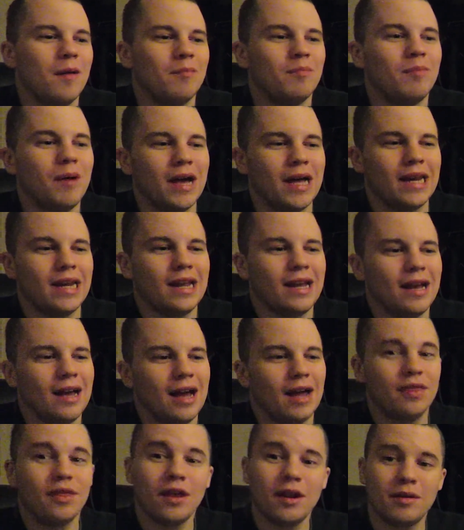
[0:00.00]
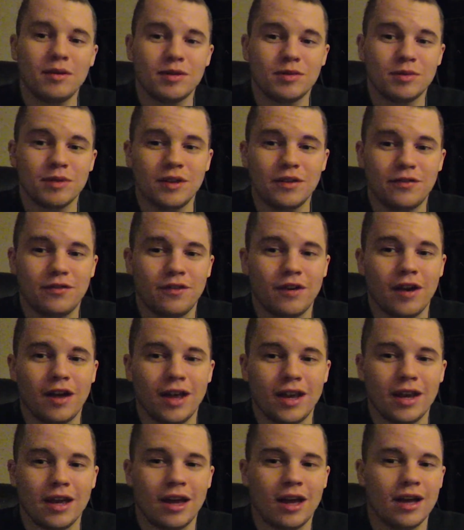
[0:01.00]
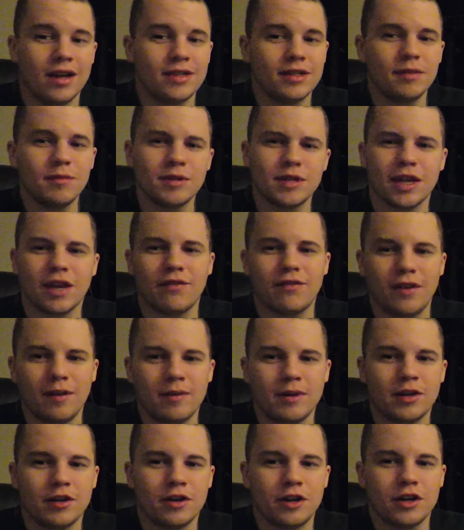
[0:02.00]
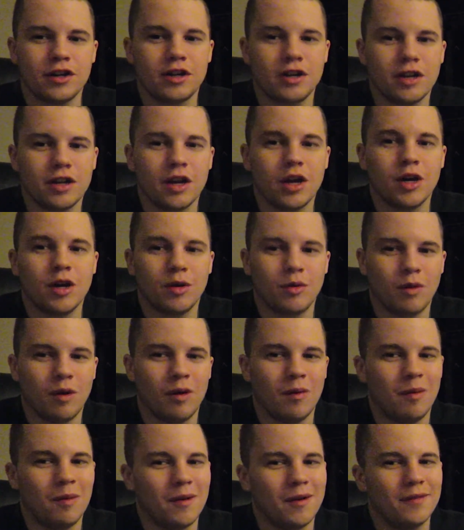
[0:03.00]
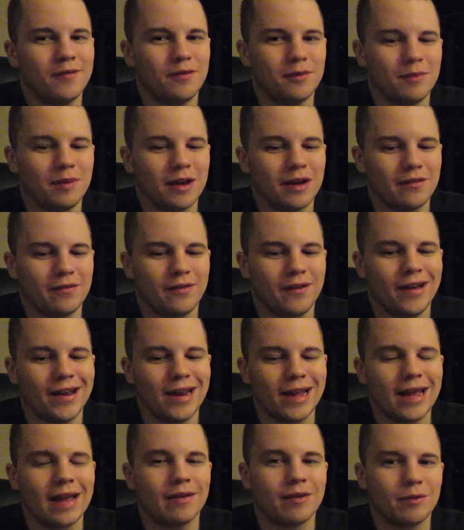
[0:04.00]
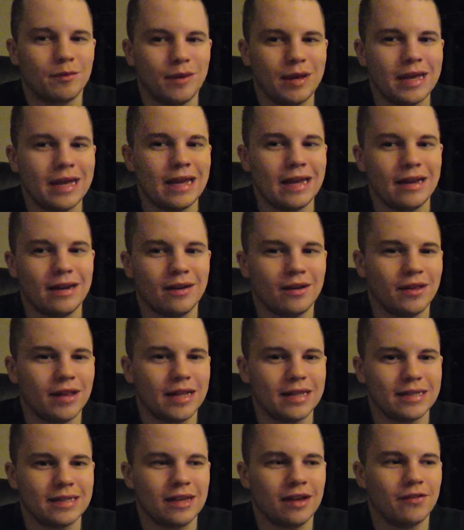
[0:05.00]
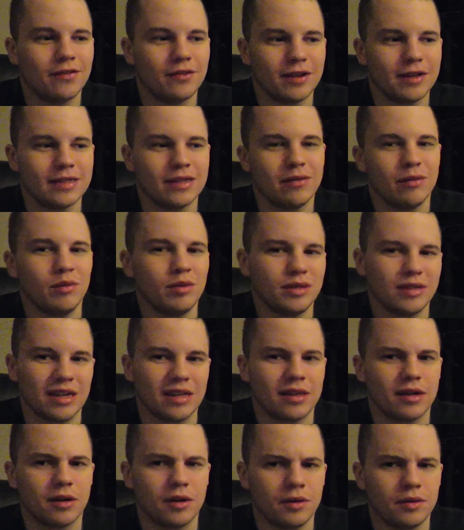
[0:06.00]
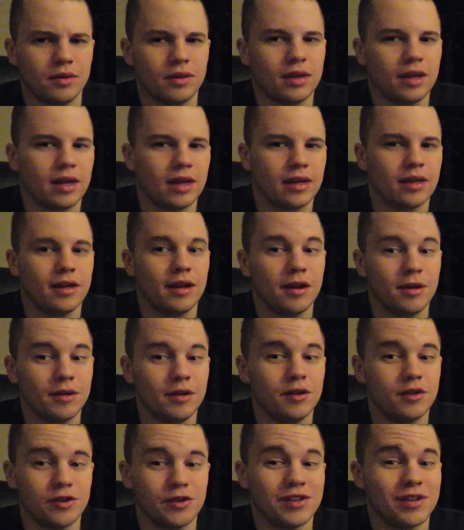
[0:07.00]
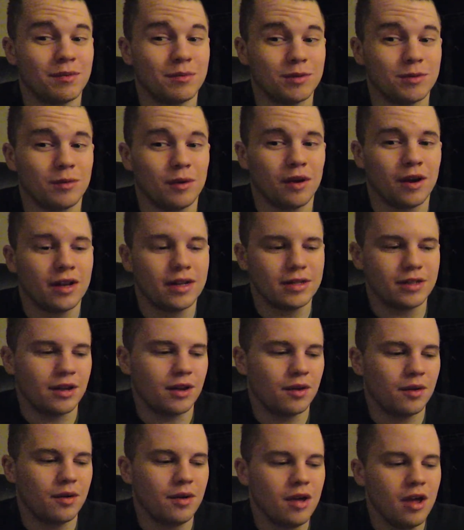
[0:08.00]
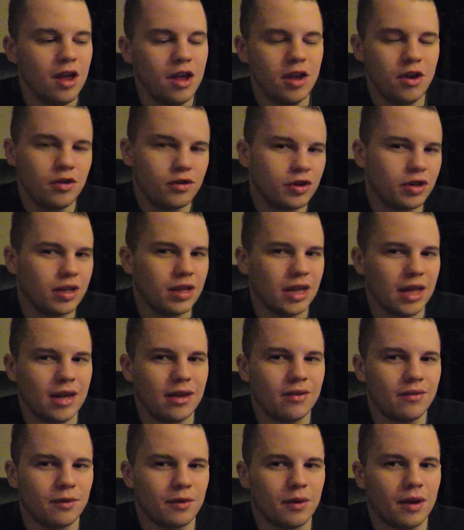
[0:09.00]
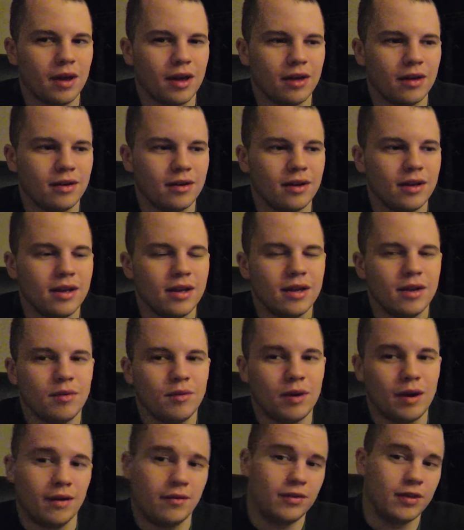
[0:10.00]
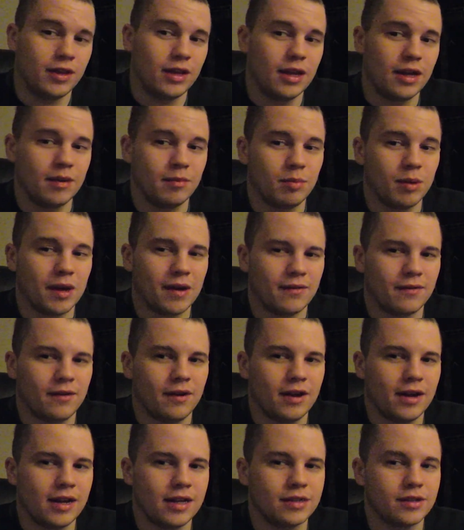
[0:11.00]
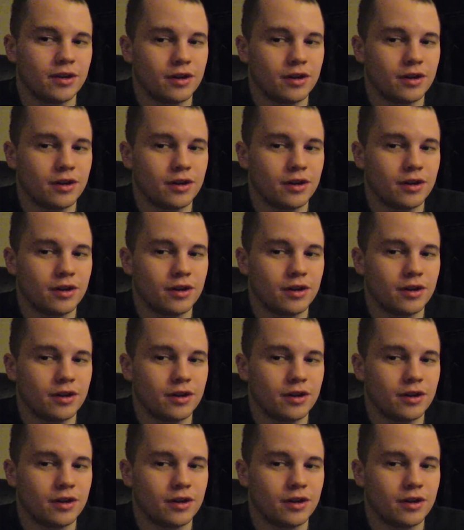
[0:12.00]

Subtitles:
But I thought it was really fun. It's almost like a family tradition to go to Walmart for Black Friday after we eat and all that stuff, because everyone's got their own thing. You know, usually someone's working, so usually leave around whenever the Black Friday